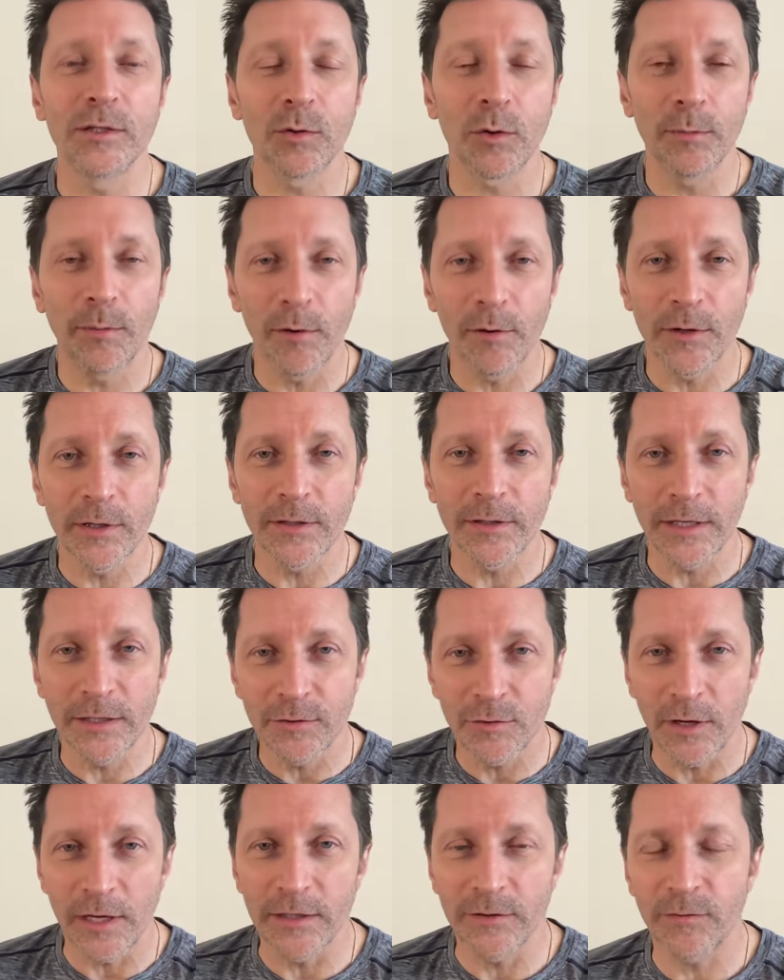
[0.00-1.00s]
reportedly
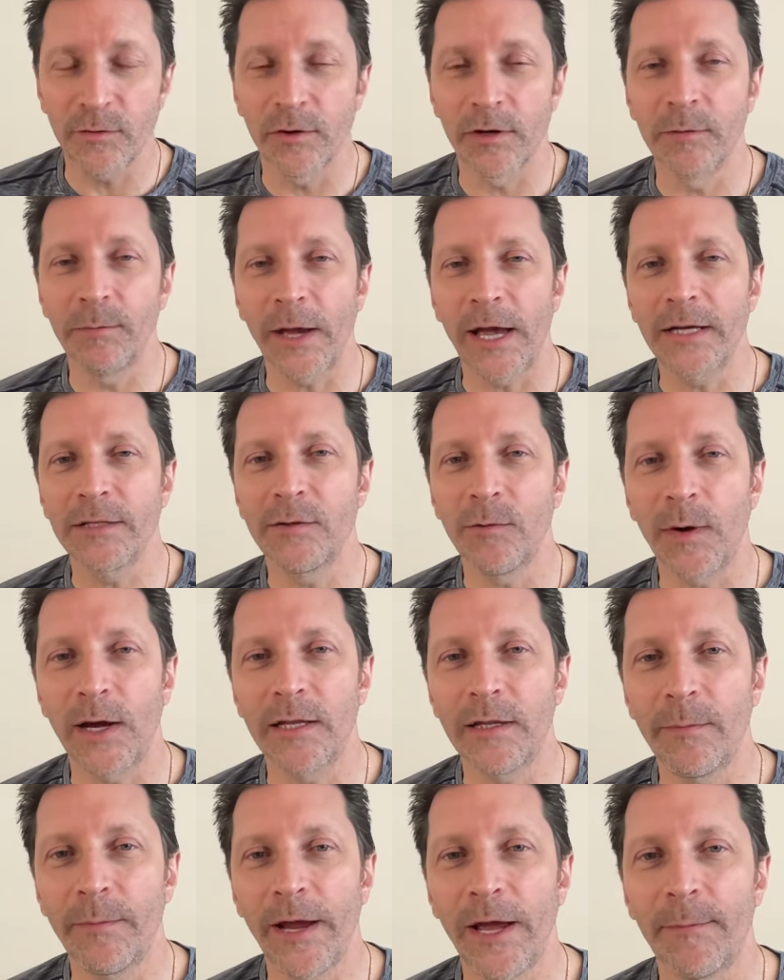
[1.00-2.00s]
transferring back to
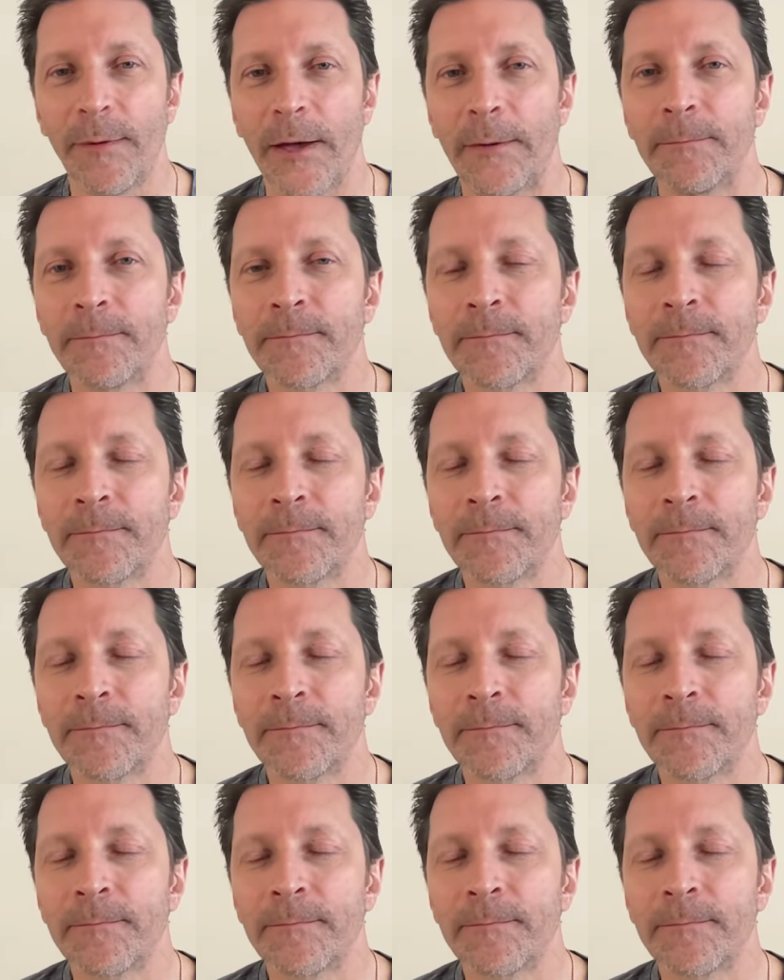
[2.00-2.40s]
Alabama.